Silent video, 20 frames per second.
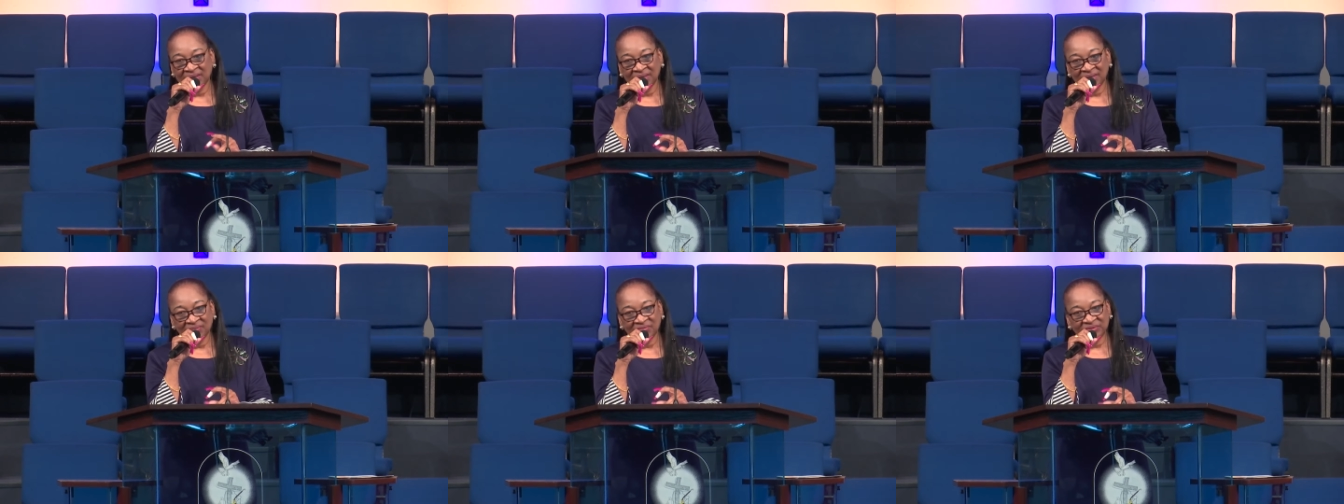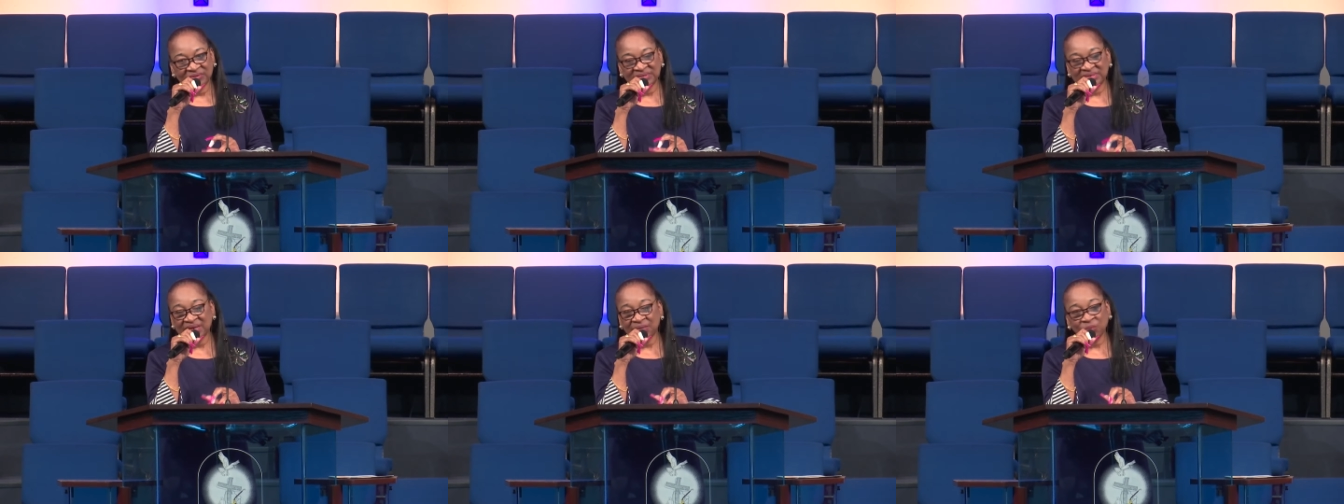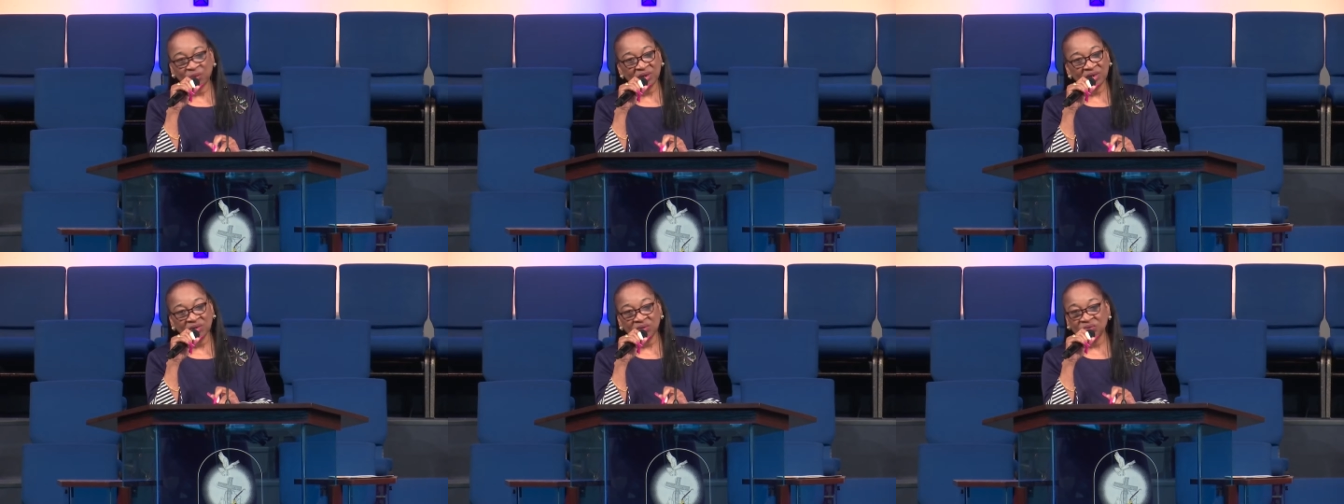for
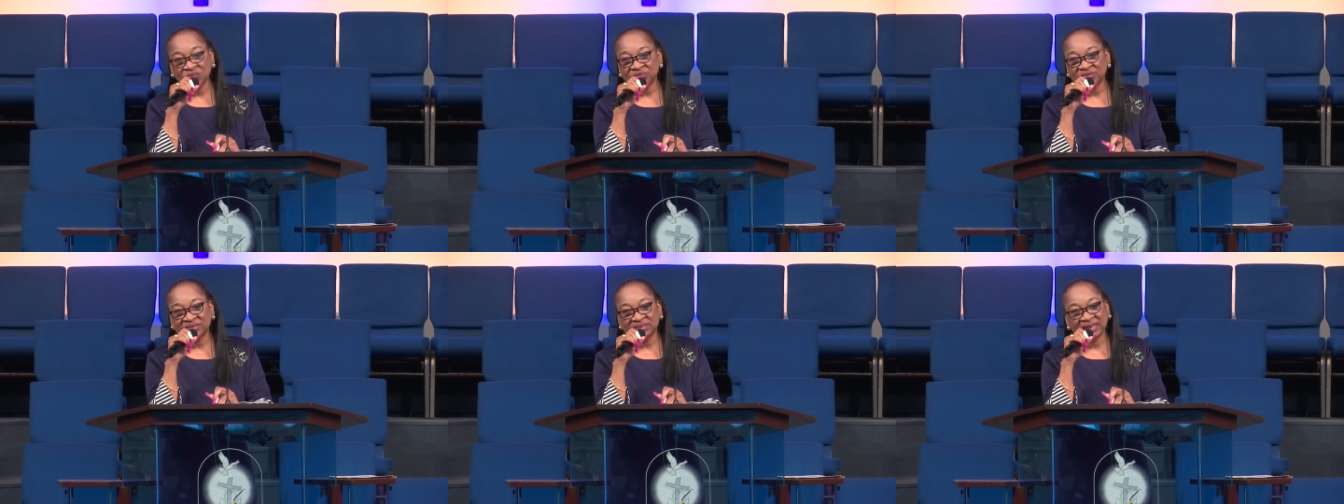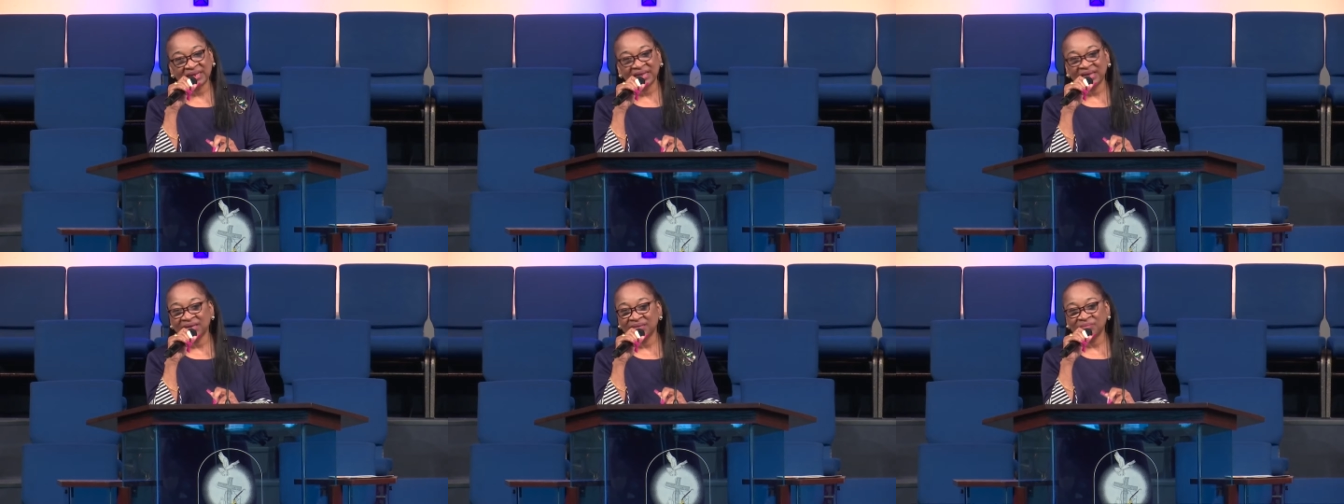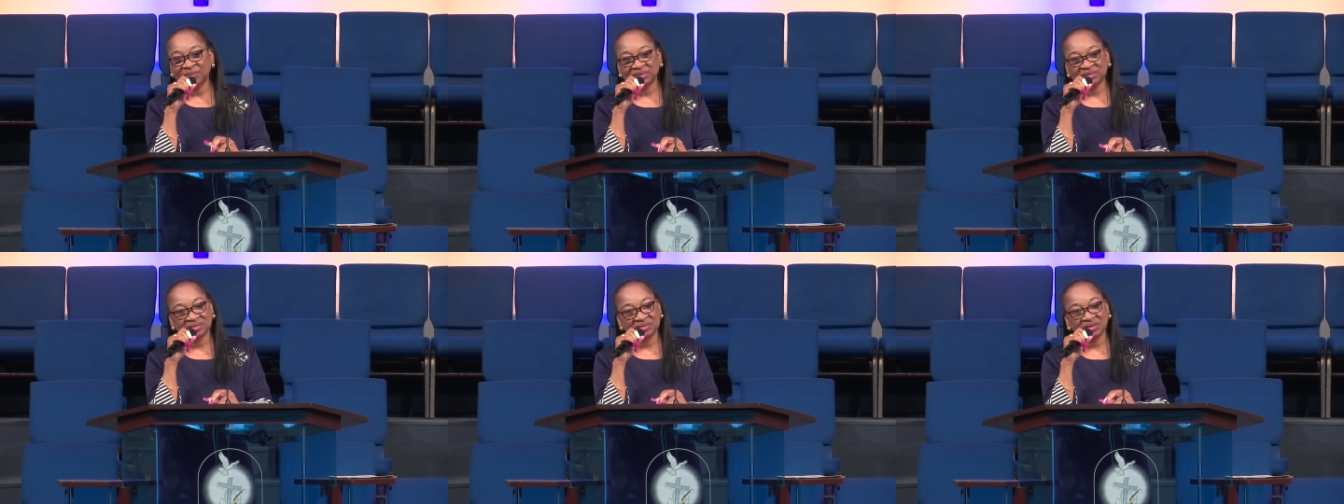someone whose name
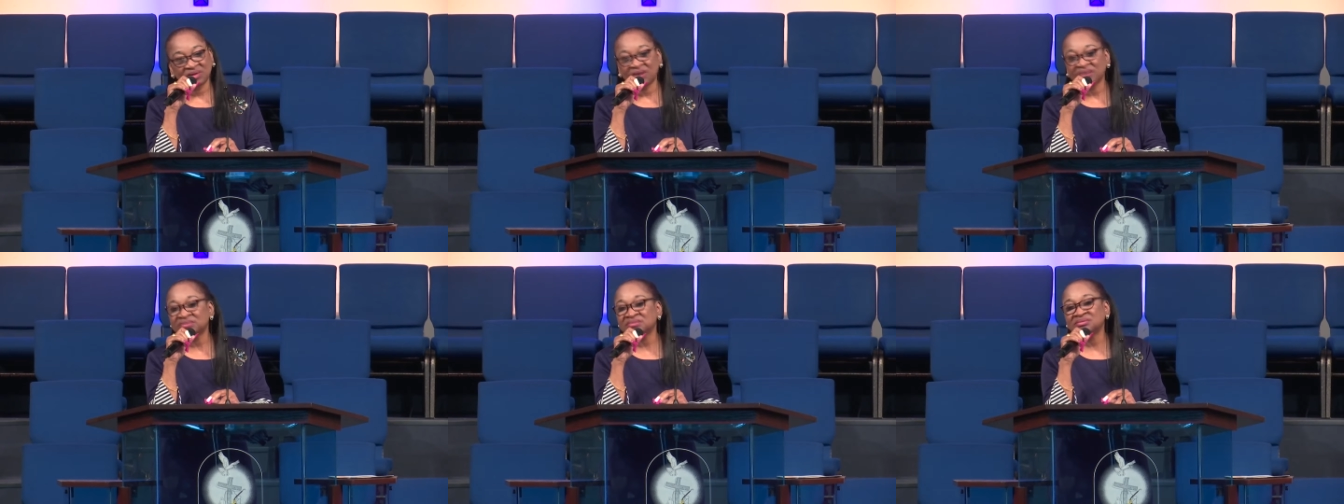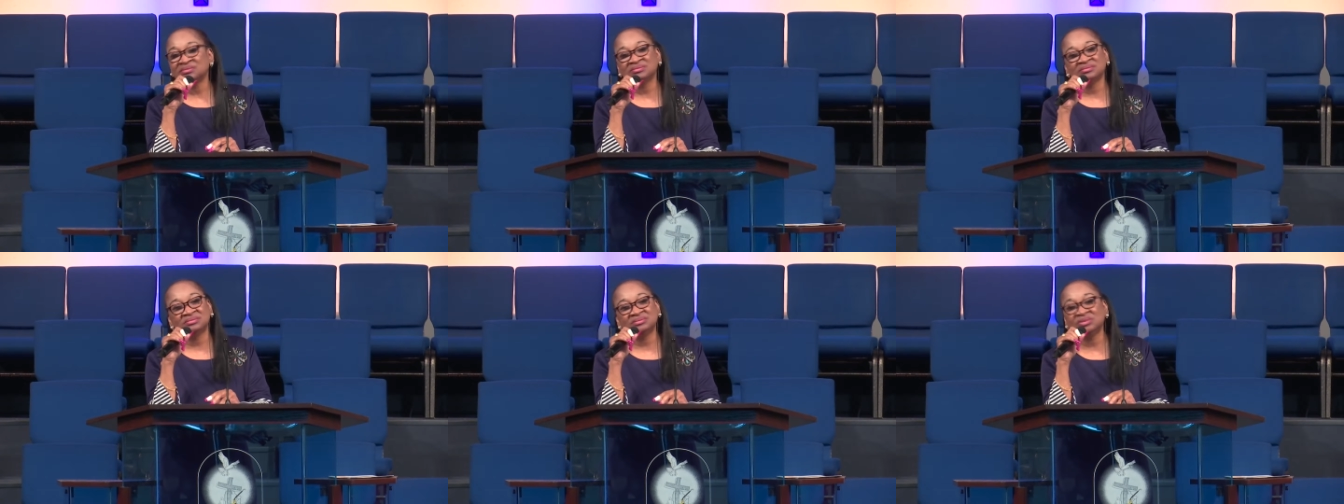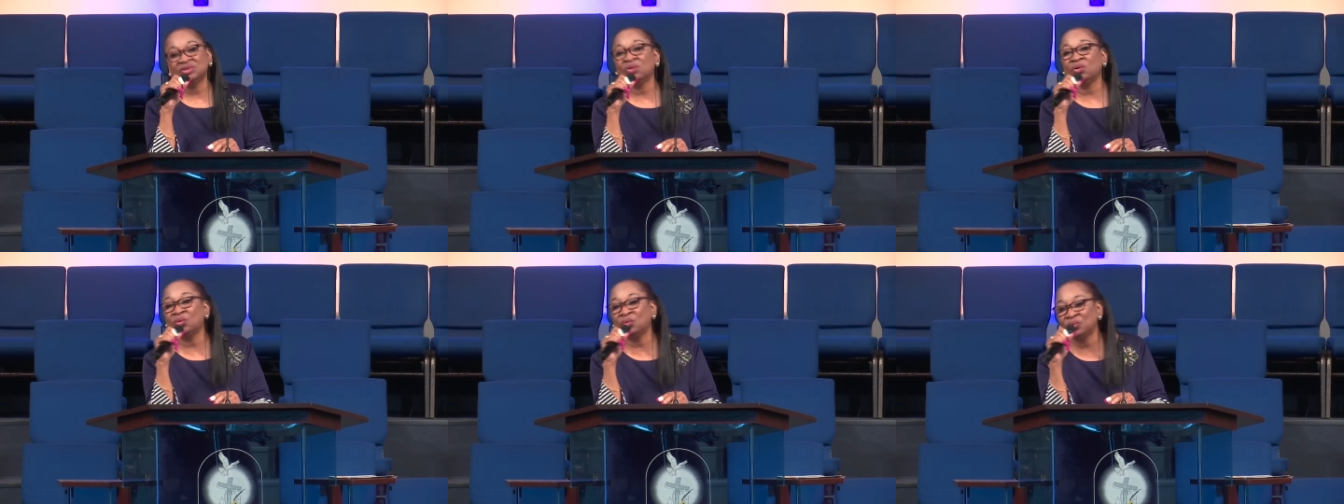is not
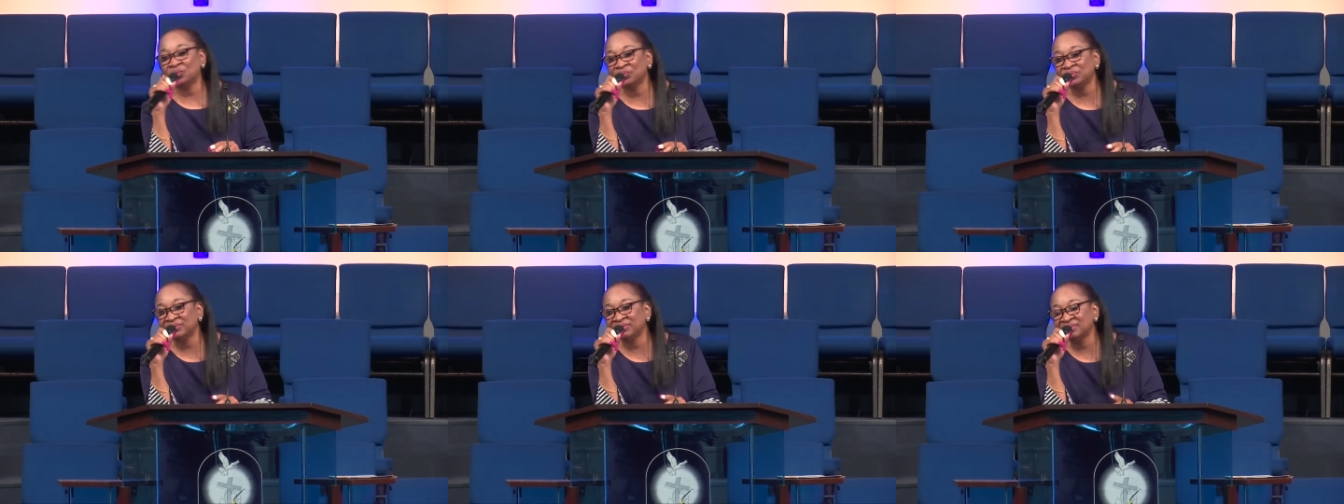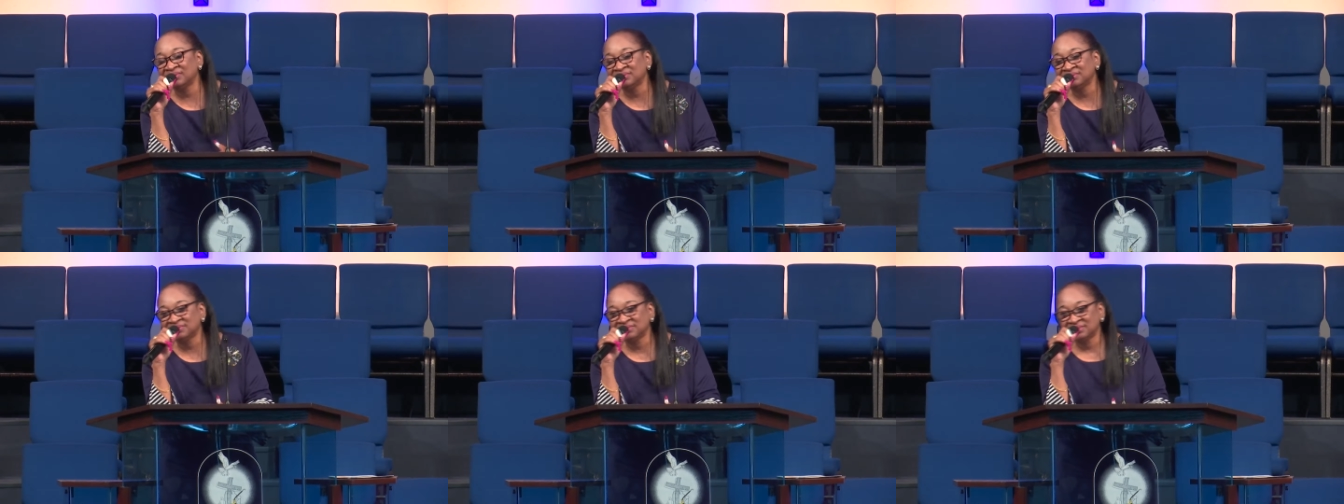known.